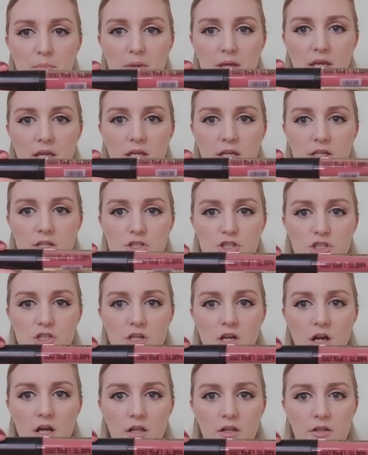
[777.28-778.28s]
pinkish
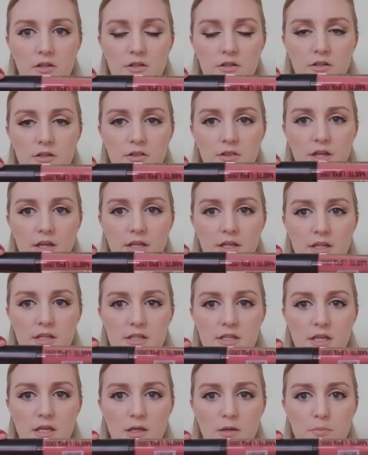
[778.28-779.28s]
color, like a
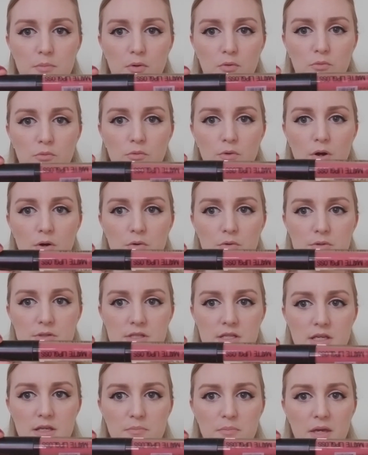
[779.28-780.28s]
deep
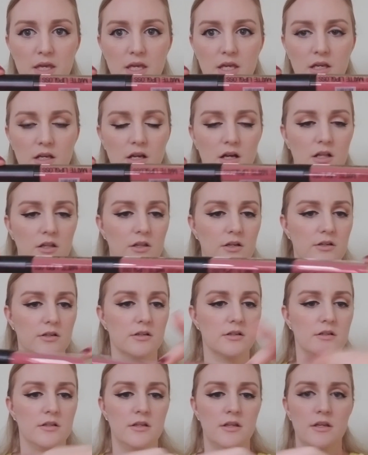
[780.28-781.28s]
rosy pink
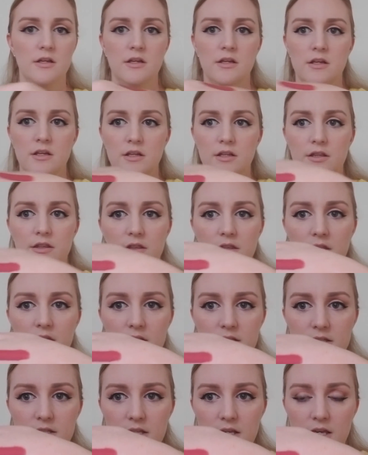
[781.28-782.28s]
color.
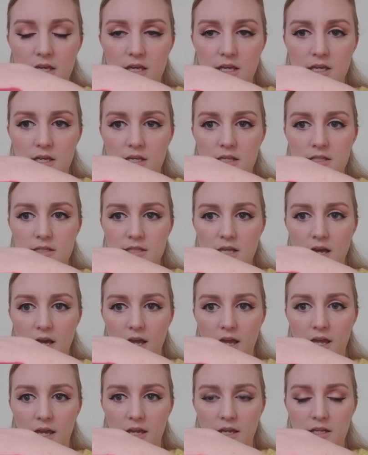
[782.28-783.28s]
This is
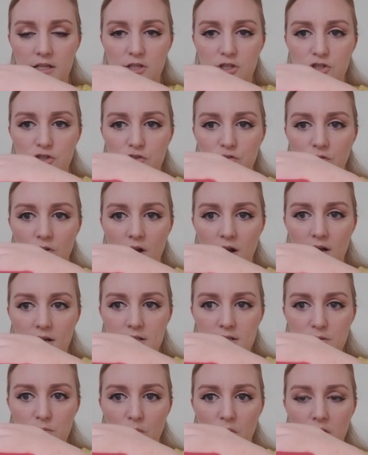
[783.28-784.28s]
a dry
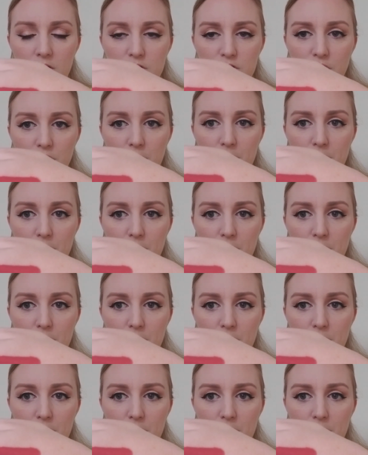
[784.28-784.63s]
swatch on